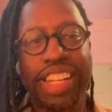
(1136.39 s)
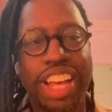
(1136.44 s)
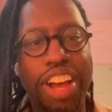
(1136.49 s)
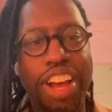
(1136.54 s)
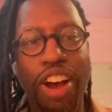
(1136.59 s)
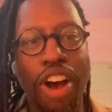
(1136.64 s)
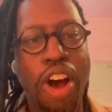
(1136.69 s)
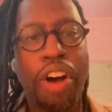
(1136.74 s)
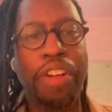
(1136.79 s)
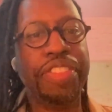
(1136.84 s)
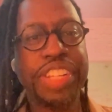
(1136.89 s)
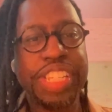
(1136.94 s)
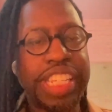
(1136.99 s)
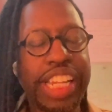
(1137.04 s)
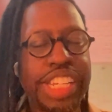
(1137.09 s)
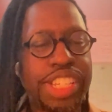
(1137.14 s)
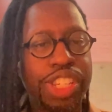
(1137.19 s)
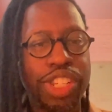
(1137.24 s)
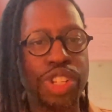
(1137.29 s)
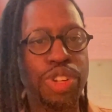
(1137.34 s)
all the
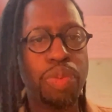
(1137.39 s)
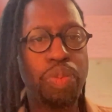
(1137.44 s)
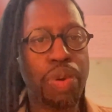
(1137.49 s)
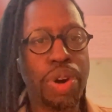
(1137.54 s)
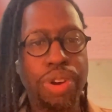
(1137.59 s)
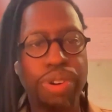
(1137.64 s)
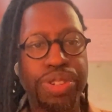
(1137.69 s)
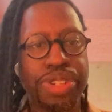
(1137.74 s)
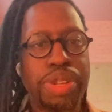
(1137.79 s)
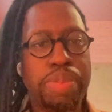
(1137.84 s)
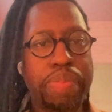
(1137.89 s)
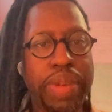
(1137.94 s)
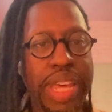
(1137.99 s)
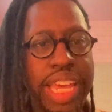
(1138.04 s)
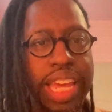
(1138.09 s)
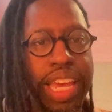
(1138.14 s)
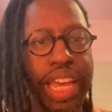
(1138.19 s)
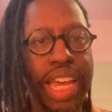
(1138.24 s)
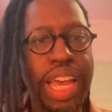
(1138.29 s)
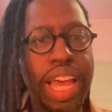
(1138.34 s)
sense in the world to
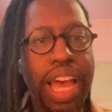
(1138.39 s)
me,